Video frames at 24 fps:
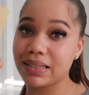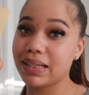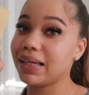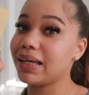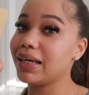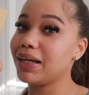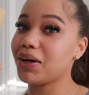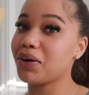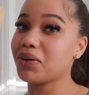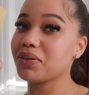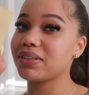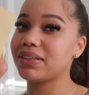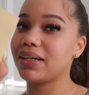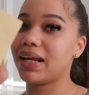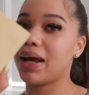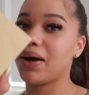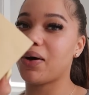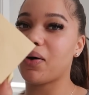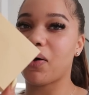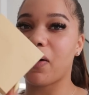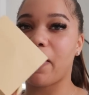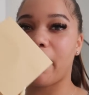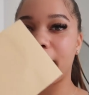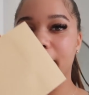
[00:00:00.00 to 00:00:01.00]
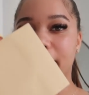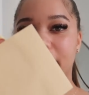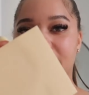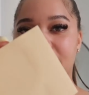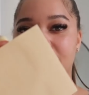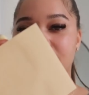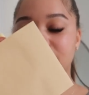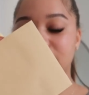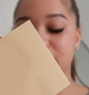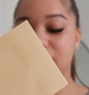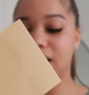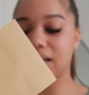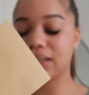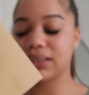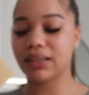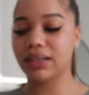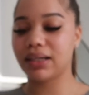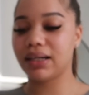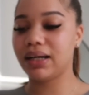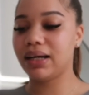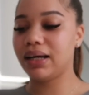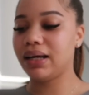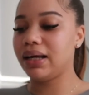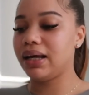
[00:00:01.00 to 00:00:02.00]
sticky notes now are a beige
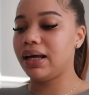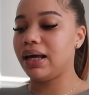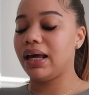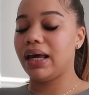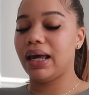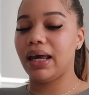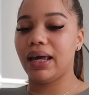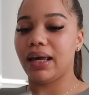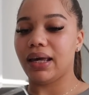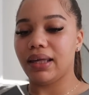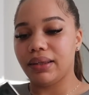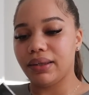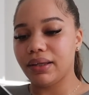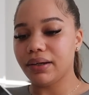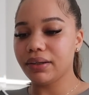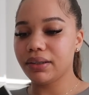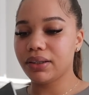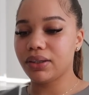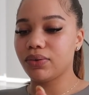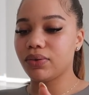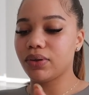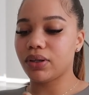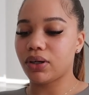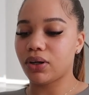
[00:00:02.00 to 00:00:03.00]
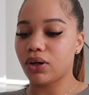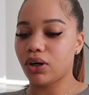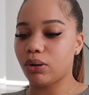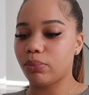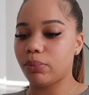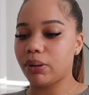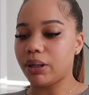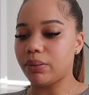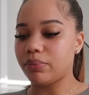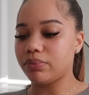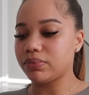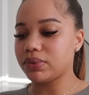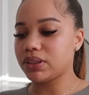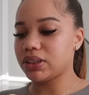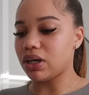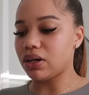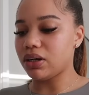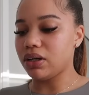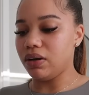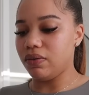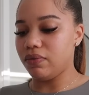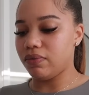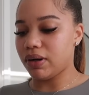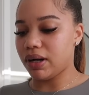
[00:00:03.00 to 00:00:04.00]
color and they're cute and all, but I'm
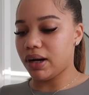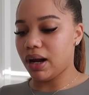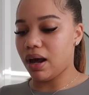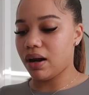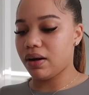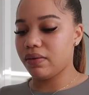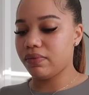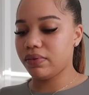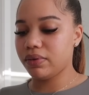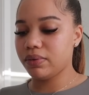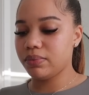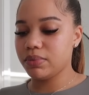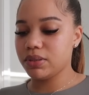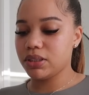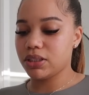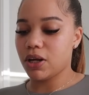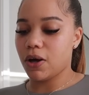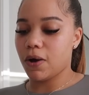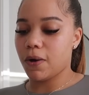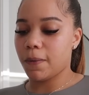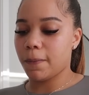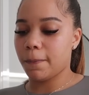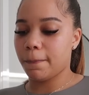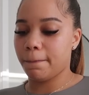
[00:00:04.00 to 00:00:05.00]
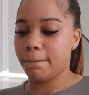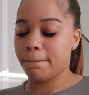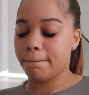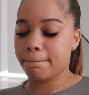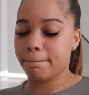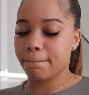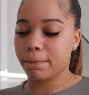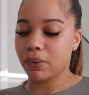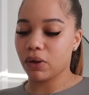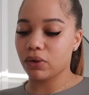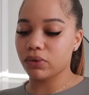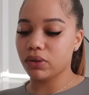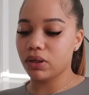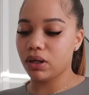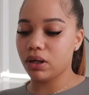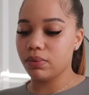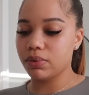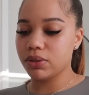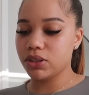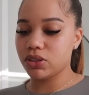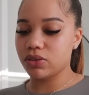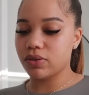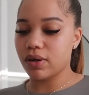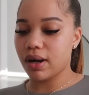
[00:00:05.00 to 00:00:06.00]
starting to run out of them. So I thought I
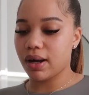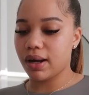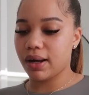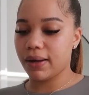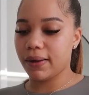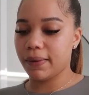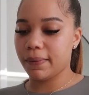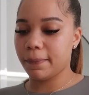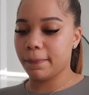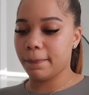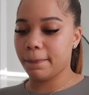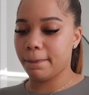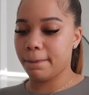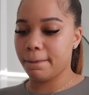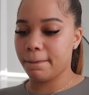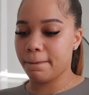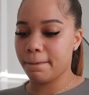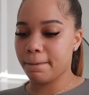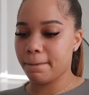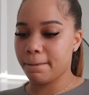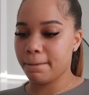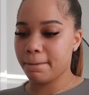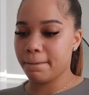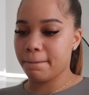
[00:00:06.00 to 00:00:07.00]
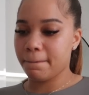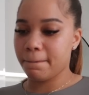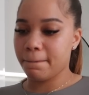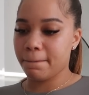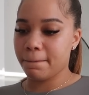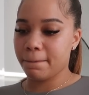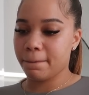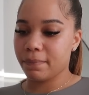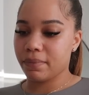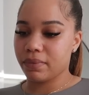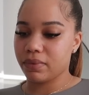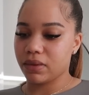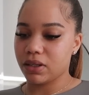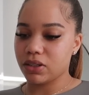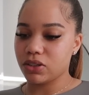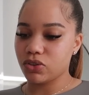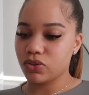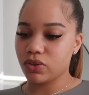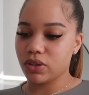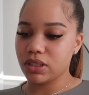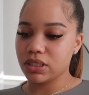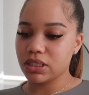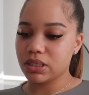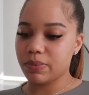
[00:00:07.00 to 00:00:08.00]
would try the
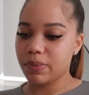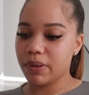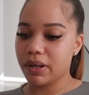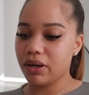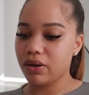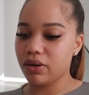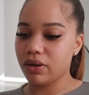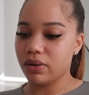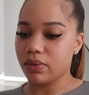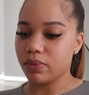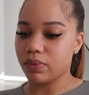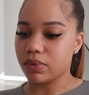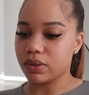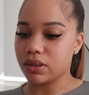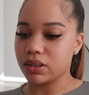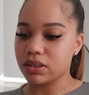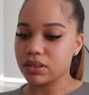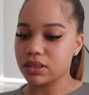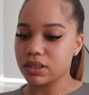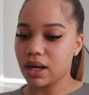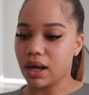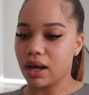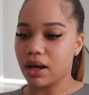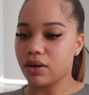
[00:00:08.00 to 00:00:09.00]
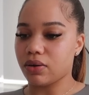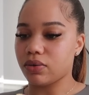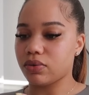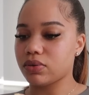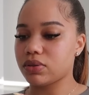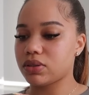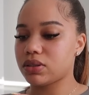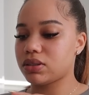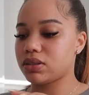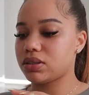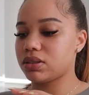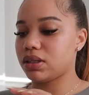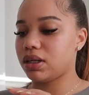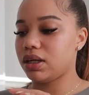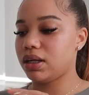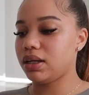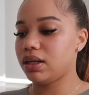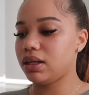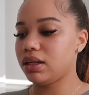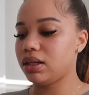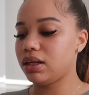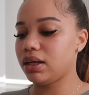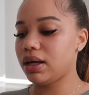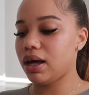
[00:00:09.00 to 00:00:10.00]
transparent ones out
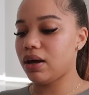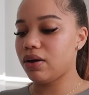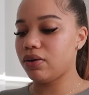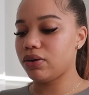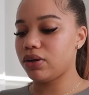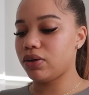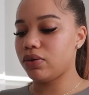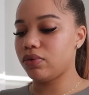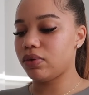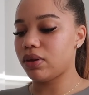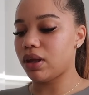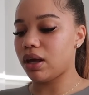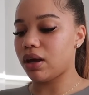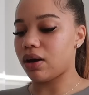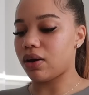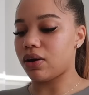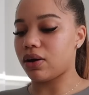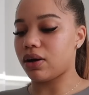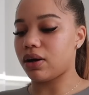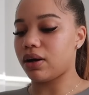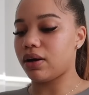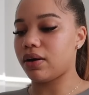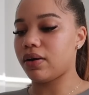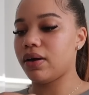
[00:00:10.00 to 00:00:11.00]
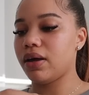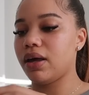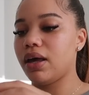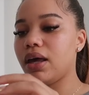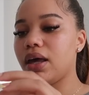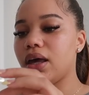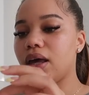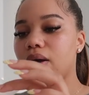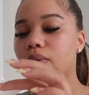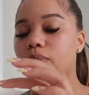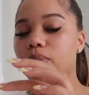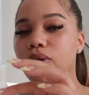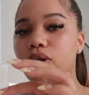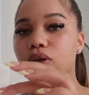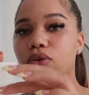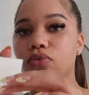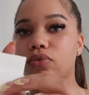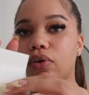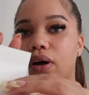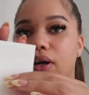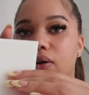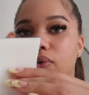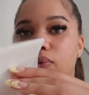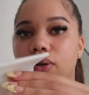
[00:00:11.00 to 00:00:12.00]
and look how cute they are. And when you
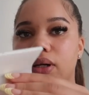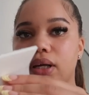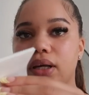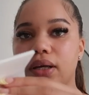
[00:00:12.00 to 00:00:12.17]
write on